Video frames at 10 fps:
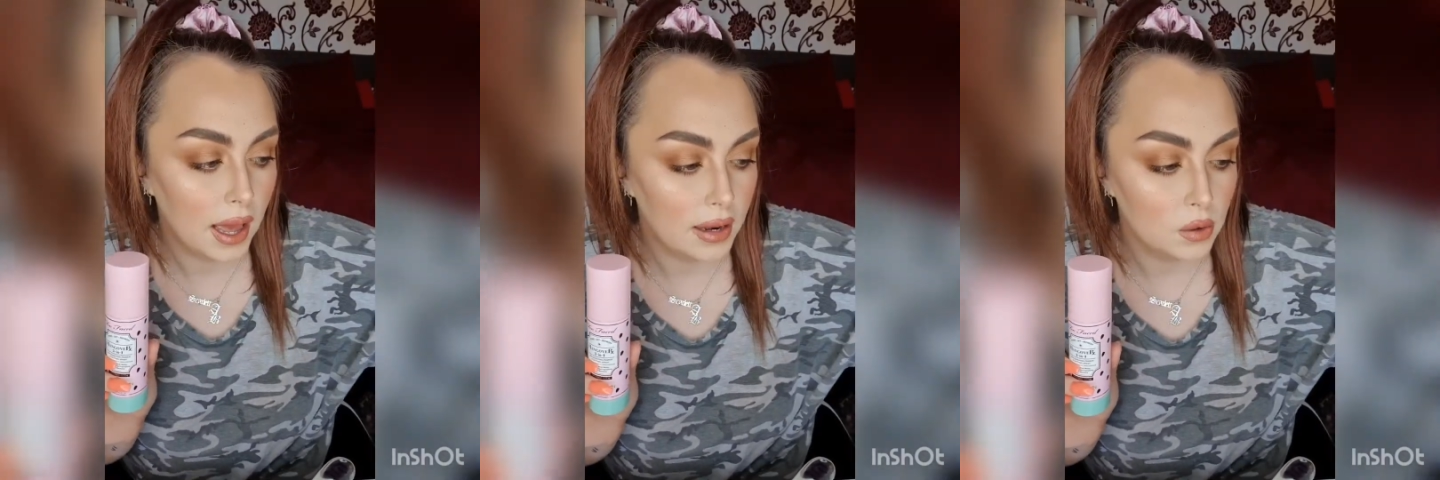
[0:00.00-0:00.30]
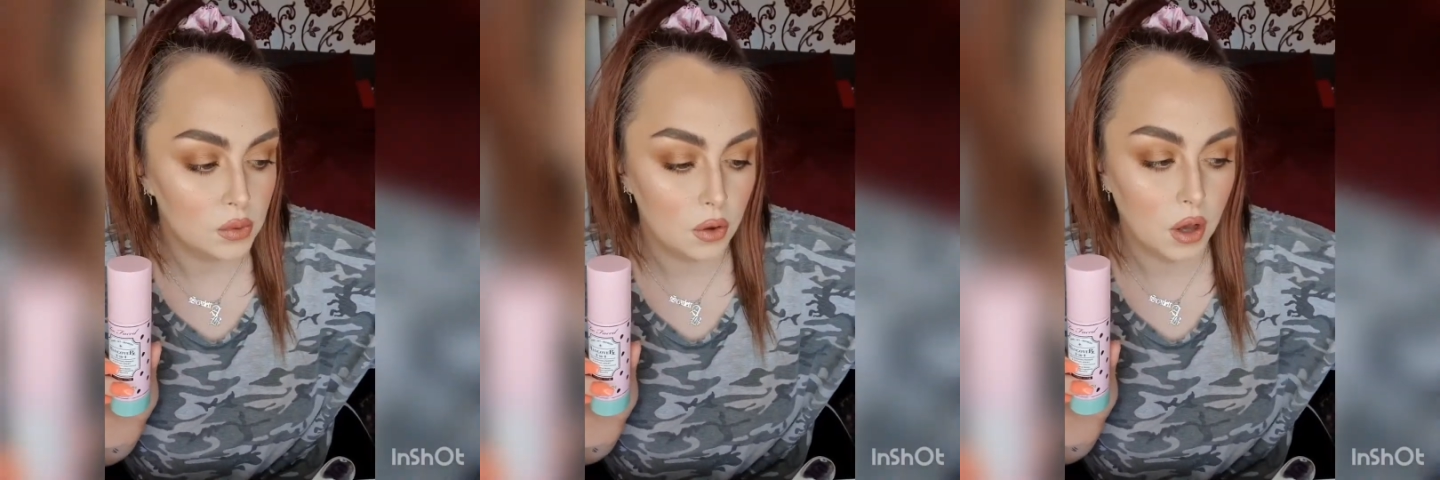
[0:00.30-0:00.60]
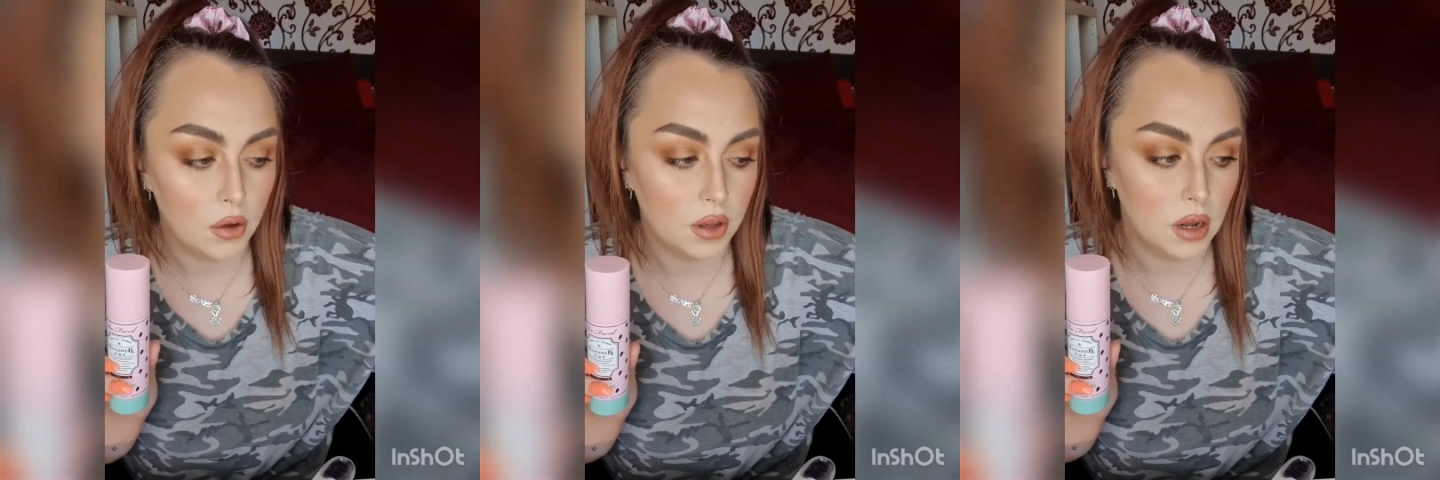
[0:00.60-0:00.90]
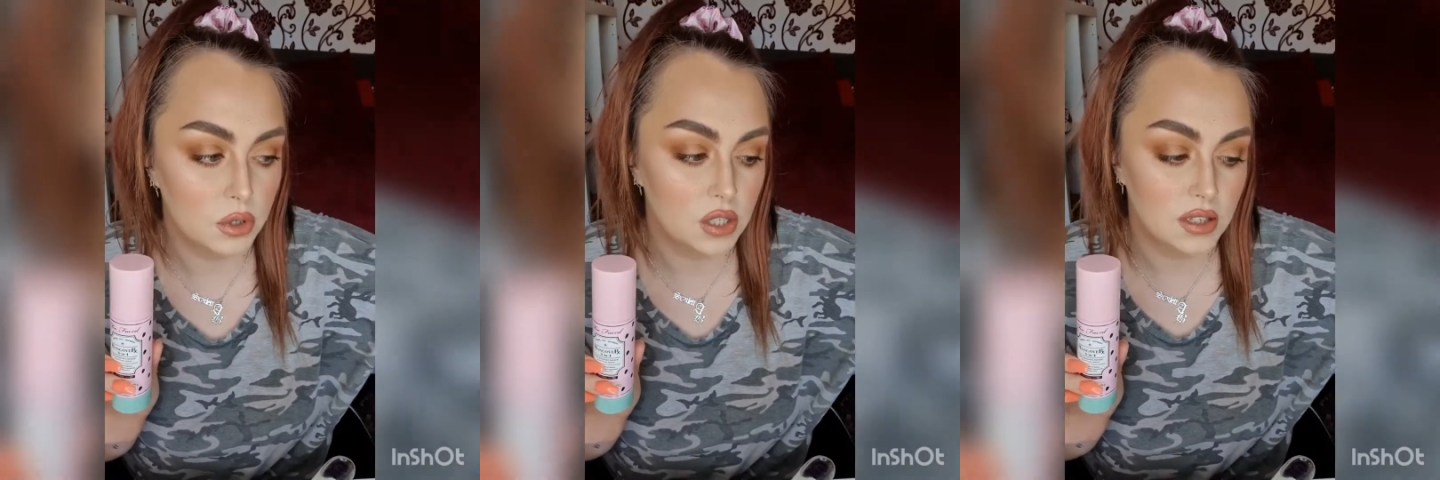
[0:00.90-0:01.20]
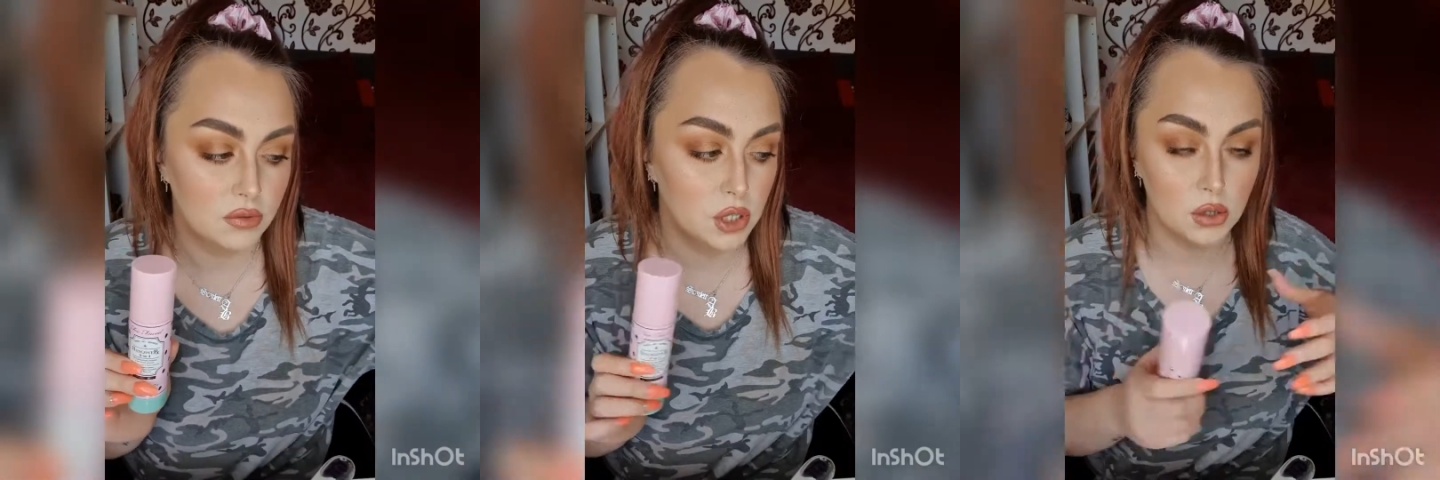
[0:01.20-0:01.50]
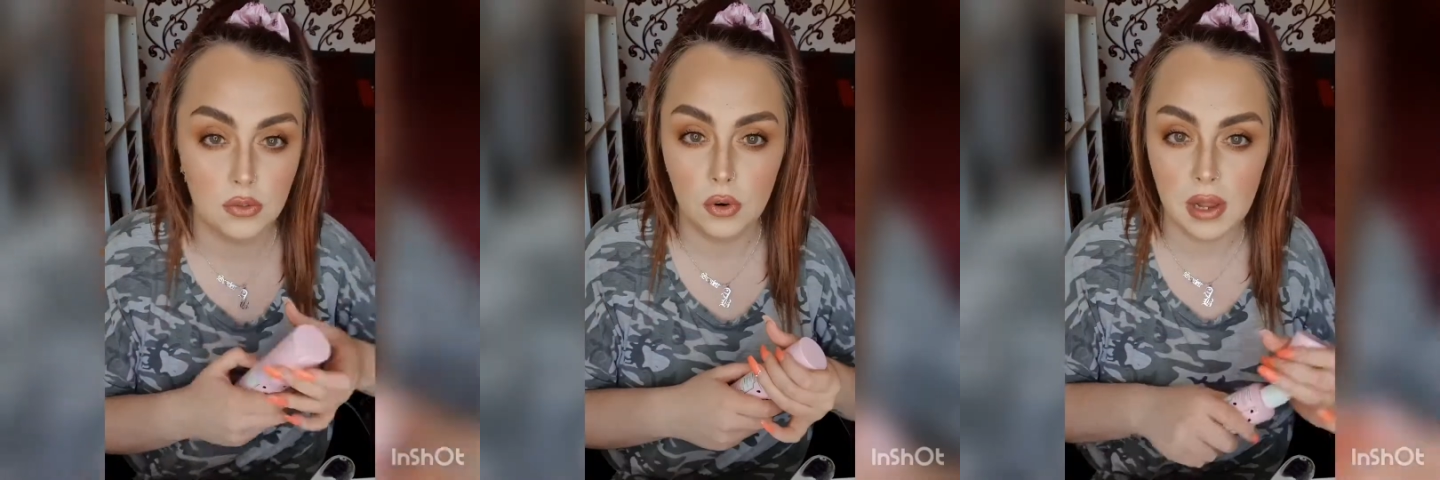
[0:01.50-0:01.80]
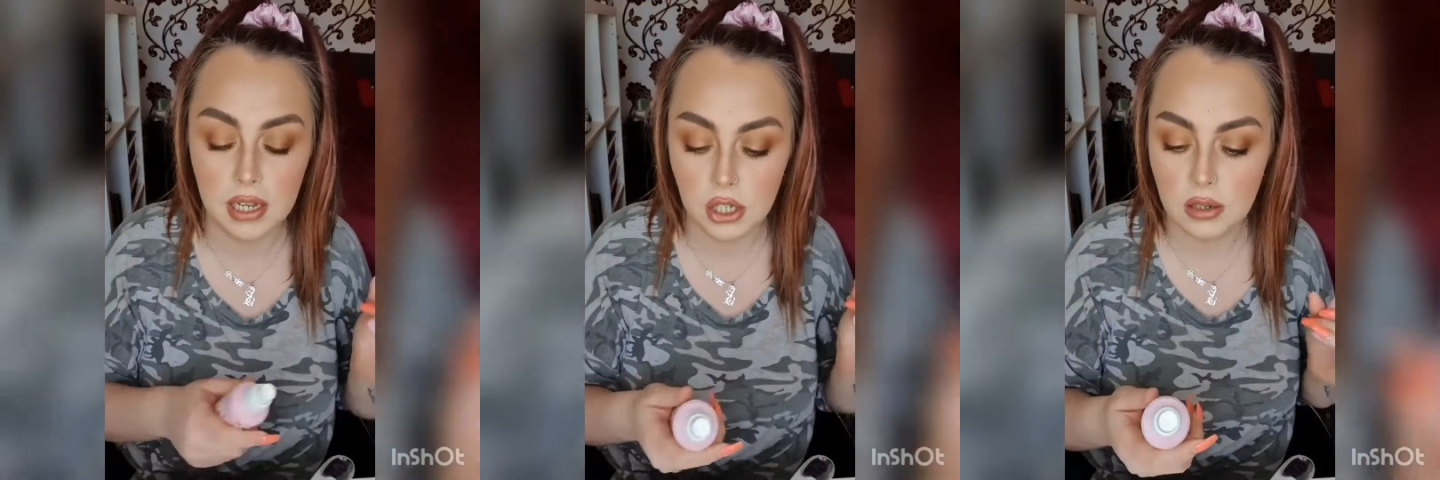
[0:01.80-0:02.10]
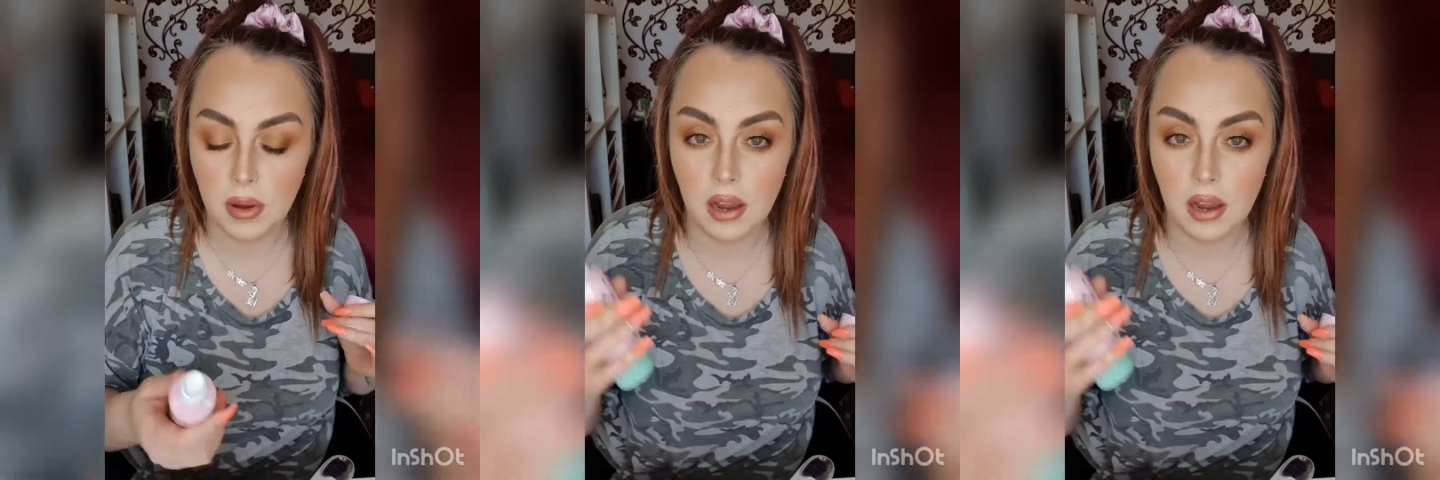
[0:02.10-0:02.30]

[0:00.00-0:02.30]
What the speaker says: and also coconut, which is the original formulation.